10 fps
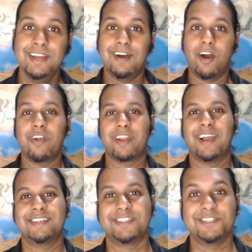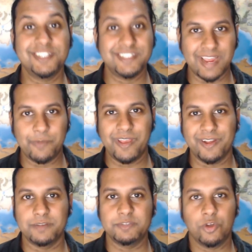Alright guys, so today we are
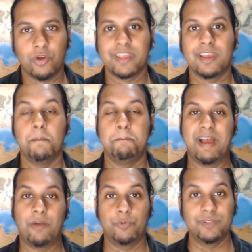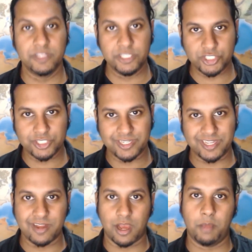going to be talking about religion
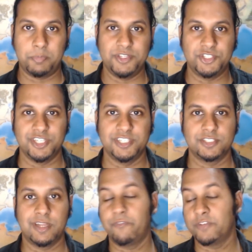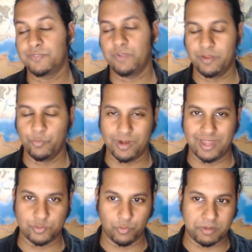in RPGs. Now, first of all, I would
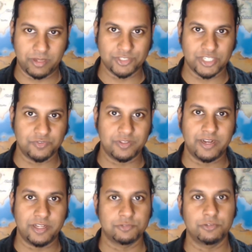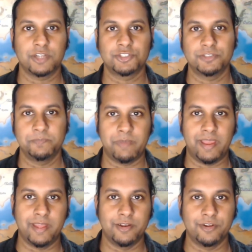like to apologize for that introduction. My
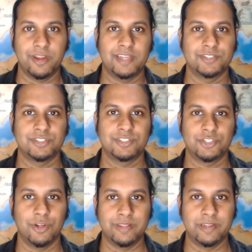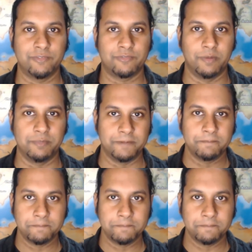editor has stolen it from me.